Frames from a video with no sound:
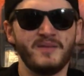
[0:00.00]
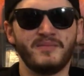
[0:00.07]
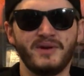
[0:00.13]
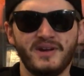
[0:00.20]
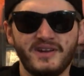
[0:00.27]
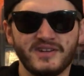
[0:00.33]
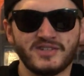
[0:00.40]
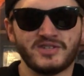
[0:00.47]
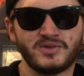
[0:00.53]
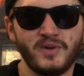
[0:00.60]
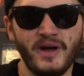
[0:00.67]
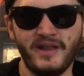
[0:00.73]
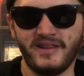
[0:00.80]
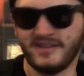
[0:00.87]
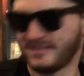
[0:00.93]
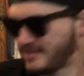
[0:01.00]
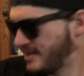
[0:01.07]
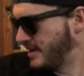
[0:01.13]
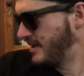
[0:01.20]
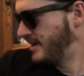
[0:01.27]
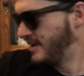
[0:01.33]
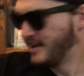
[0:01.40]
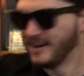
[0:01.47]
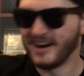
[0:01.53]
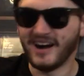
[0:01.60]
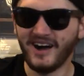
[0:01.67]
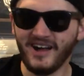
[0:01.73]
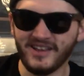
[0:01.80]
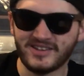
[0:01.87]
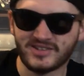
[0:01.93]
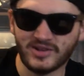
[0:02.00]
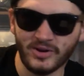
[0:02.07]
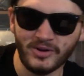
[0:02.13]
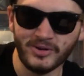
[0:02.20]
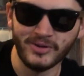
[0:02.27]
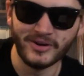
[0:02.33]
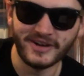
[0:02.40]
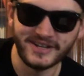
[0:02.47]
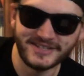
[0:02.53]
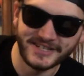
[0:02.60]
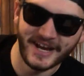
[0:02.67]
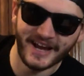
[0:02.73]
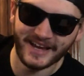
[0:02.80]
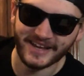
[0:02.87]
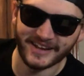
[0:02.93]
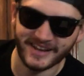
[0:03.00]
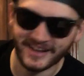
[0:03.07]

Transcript: breaking a sweat in this Han Solo looking jacket.